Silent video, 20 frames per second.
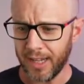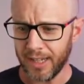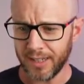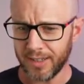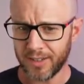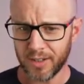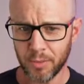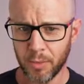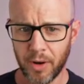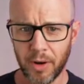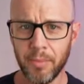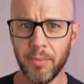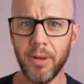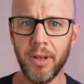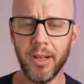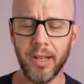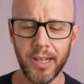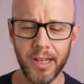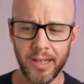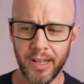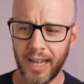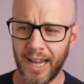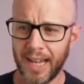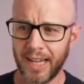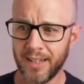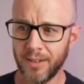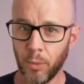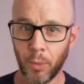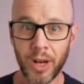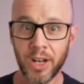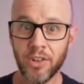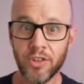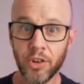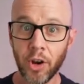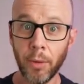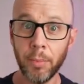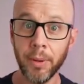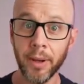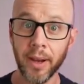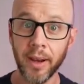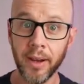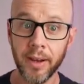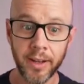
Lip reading: somewhere in Berlin, and went shopping,